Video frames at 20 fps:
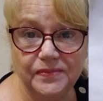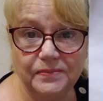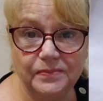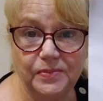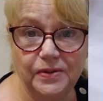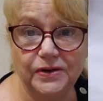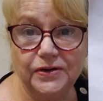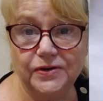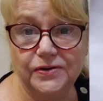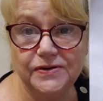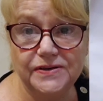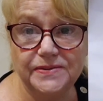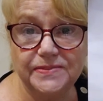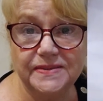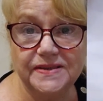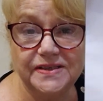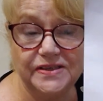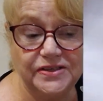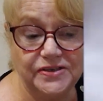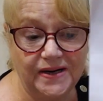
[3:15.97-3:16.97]
Put a
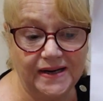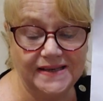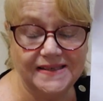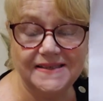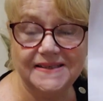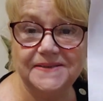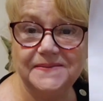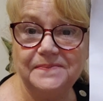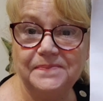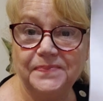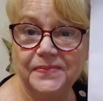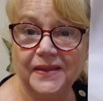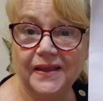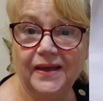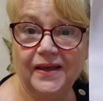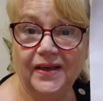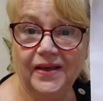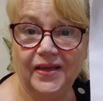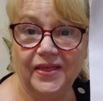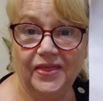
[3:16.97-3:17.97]
Christmas dress.
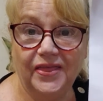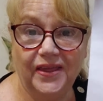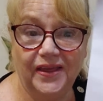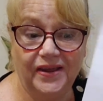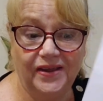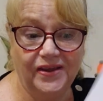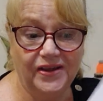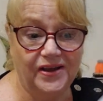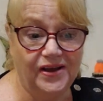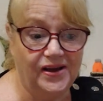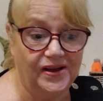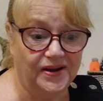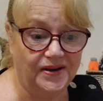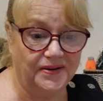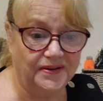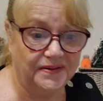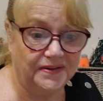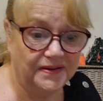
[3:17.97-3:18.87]
There you go.